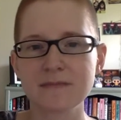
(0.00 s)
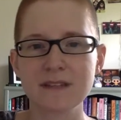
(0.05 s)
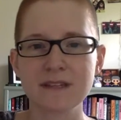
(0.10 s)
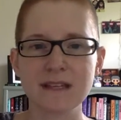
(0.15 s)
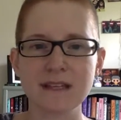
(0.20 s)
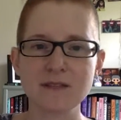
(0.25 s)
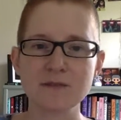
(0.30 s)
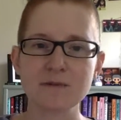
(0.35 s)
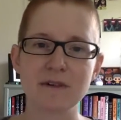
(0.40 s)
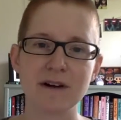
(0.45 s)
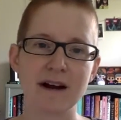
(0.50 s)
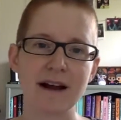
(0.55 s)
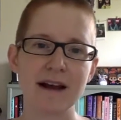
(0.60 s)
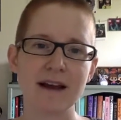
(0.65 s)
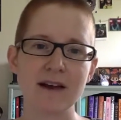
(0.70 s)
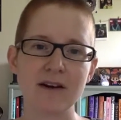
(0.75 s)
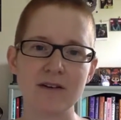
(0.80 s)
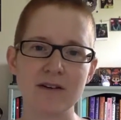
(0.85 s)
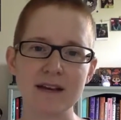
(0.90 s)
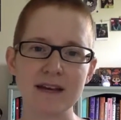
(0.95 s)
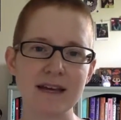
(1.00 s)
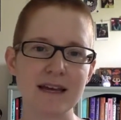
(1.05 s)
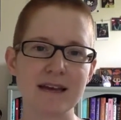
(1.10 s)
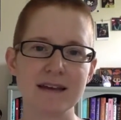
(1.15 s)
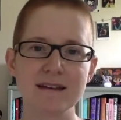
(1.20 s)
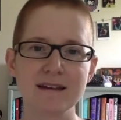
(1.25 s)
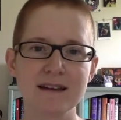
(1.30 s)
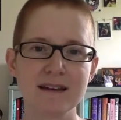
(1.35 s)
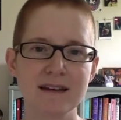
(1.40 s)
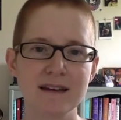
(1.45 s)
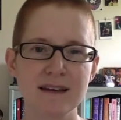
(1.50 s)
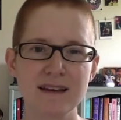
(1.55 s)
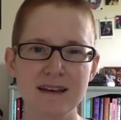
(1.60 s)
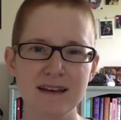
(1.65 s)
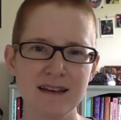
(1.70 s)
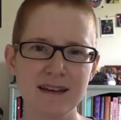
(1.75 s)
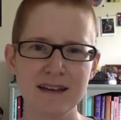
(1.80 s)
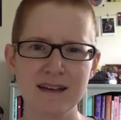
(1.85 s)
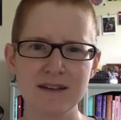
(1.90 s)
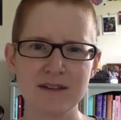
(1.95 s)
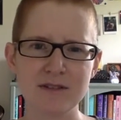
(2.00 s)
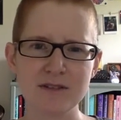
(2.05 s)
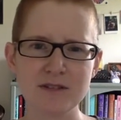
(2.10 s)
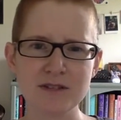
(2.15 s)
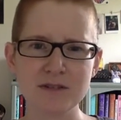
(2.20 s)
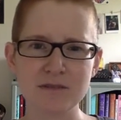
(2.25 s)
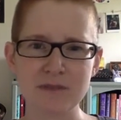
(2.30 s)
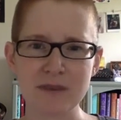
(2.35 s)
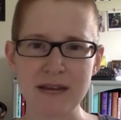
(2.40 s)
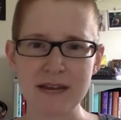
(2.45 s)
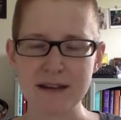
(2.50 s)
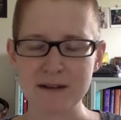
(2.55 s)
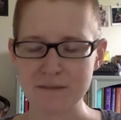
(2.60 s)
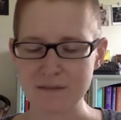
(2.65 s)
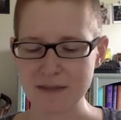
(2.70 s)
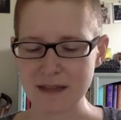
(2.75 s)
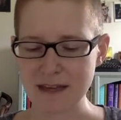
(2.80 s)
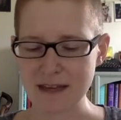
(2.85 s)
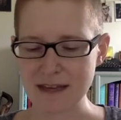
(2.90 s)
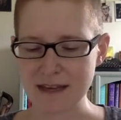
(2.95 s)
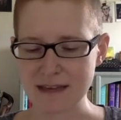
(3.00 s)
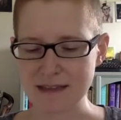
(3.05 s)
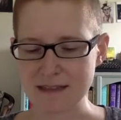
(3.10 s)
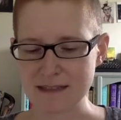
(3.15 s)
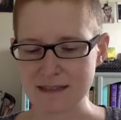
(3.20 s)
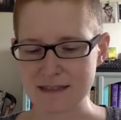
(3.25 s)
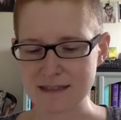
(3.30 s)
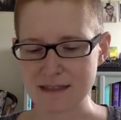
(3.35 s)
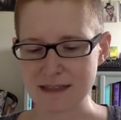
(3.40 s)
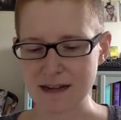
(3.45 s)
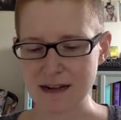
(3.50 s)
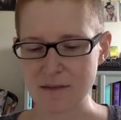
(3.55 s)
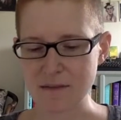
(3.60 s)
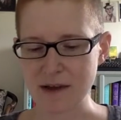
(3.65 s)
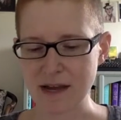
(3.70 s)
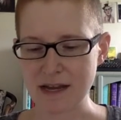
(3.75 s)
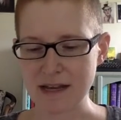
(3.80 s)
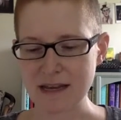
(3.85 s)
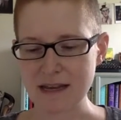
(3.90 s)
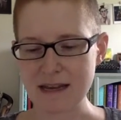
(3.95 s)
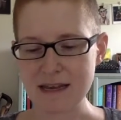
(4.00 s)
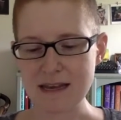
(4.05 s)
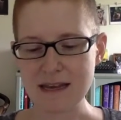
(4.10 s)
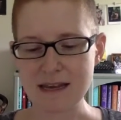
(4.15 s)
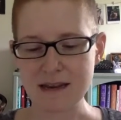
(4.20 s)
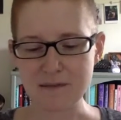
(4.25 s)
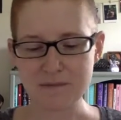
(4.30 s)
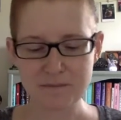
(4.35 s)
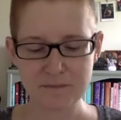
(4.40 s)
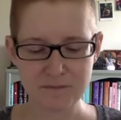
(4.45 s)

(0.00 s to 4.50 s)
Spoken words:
That's where I go to get, just random things that I might need.